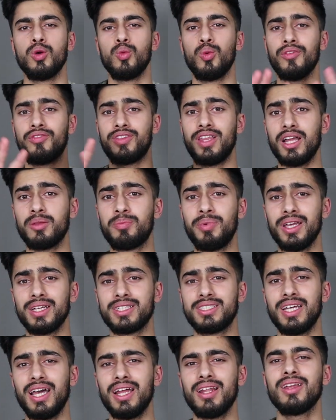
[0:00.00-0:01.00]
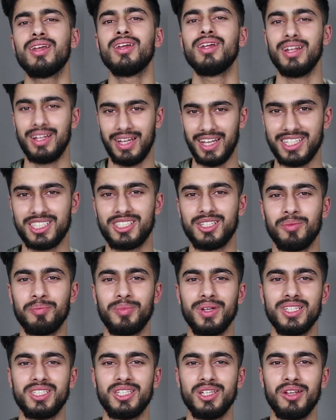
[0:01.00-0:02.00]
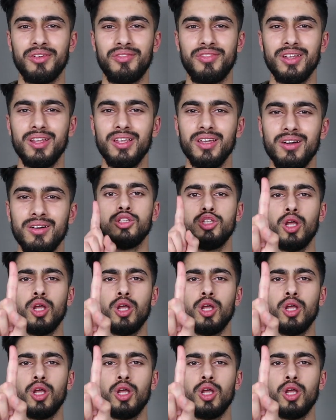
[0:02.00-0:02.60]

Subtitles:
With that being said, let's jump into the video.